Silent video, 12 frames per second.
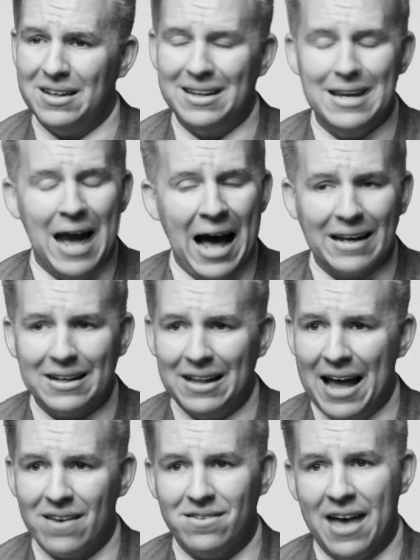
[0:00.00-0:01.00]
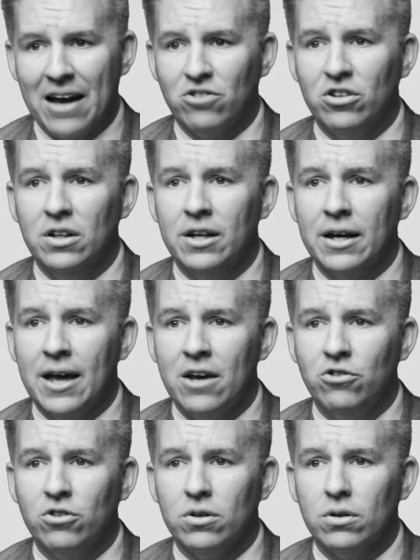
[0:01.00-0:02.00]
not class action
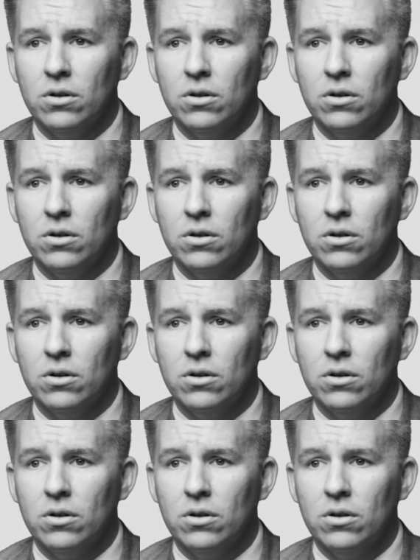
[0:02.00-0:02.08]
litigation.